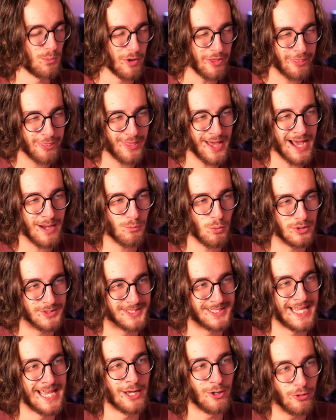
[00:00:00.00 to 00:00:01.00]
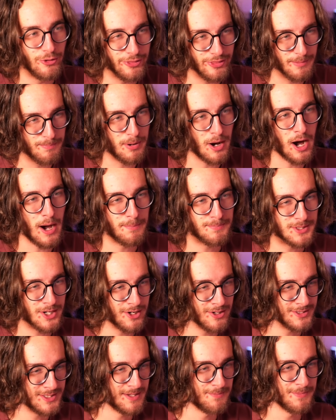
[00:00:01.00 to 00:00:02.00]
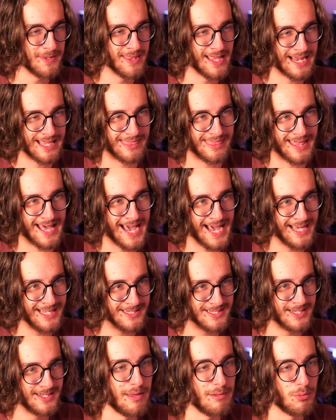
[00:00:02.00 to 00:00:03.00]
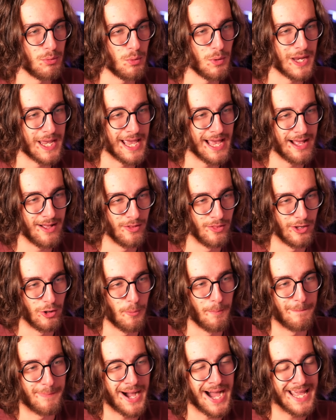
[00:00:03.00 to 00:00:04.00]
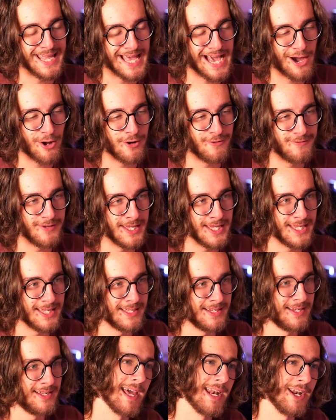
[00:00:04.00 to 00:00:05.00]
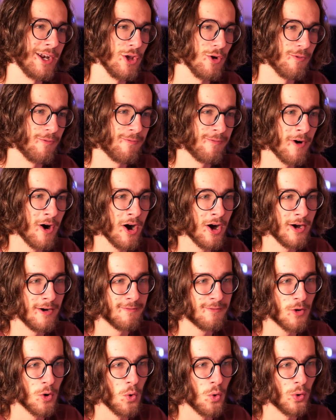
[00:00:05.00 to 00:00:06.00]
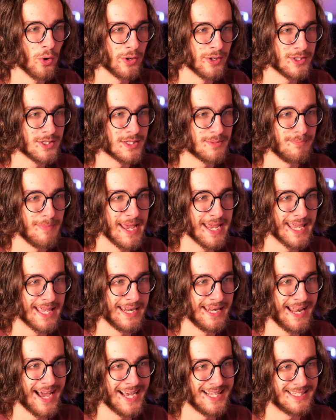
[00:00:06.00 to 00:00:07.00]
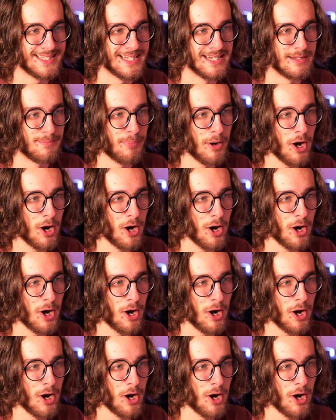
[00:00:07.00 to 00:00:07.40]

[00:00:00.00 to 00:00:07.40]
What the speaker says: with that, we'll tilt the Pop-Tart, something like that. Maybe we get a little bite out of it. Get a new font, of course, make it nice and